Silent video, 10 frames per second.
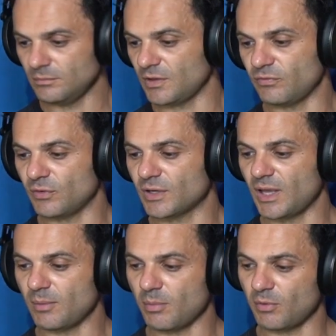if you're
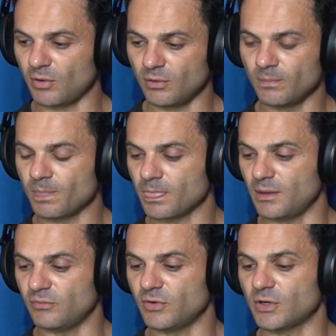capable,
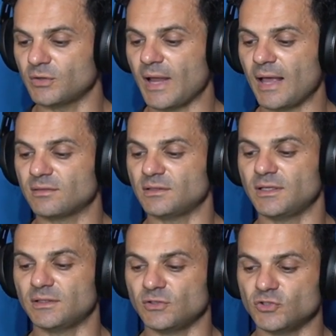if you're a good
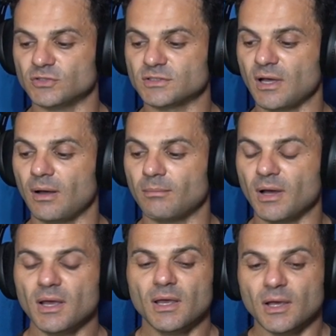athlete, you just
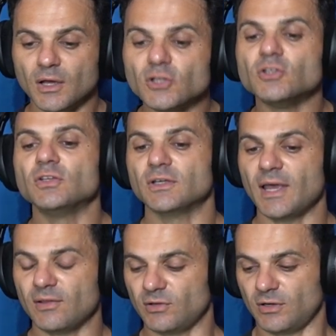come
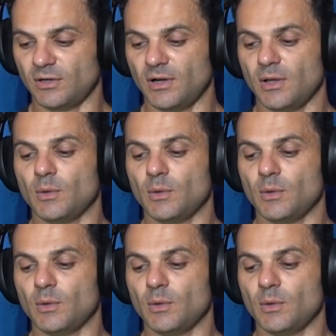together.